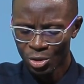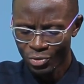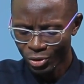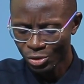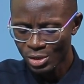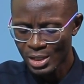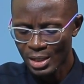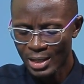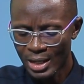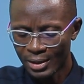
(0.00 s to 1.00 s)
You've also
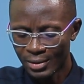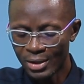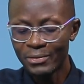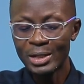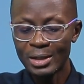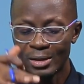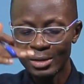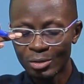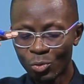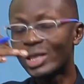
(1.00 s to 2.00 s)
said that even
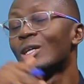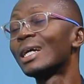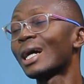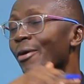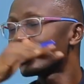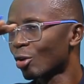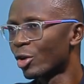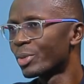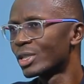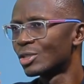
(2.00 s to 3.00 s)
with the current
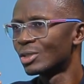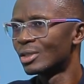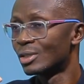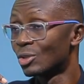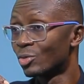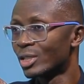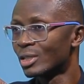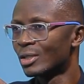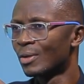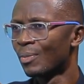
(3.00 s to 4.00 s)
economic situation,